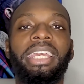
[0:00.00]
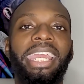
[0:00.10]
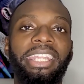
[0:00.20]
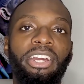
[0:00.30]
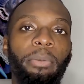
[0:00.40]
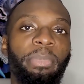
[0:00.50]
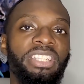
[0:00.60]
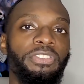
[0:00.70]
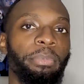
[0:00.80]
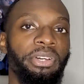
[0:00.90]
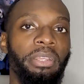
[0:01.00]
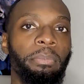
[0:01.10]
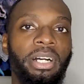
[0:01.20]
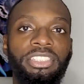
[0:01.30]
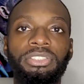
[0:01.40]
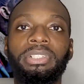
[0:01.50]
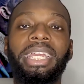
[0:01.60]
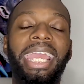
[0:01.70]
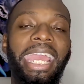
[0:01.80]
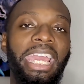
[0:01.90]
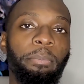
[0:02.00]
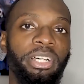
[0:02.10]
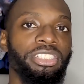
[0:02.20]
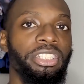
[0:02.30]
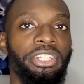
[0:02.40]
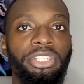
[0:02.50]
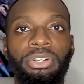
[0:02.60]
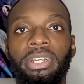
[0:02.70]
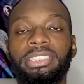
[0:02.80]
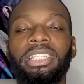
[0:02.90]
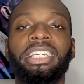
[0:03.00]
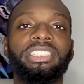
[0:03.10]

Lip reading: and they are best for building muscle and muscular endurance.